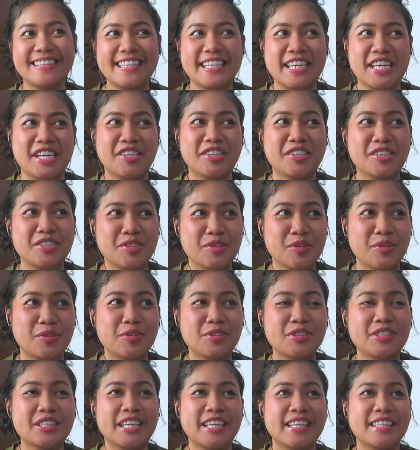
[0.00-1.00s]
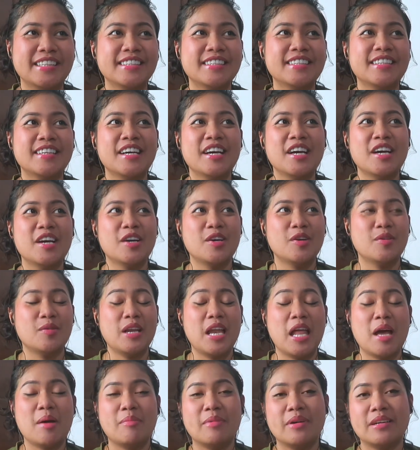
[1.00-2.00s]
years old and
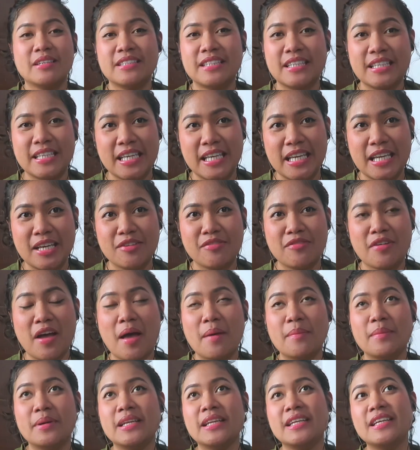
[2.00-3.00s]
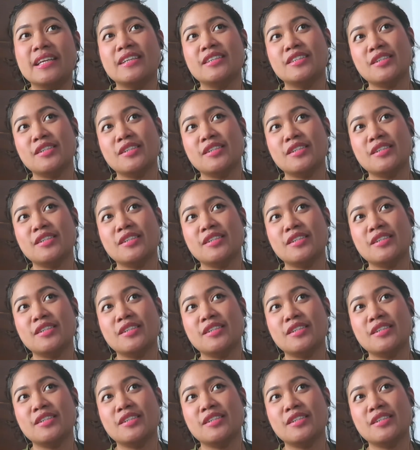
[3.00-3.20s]
wala pang sariling family,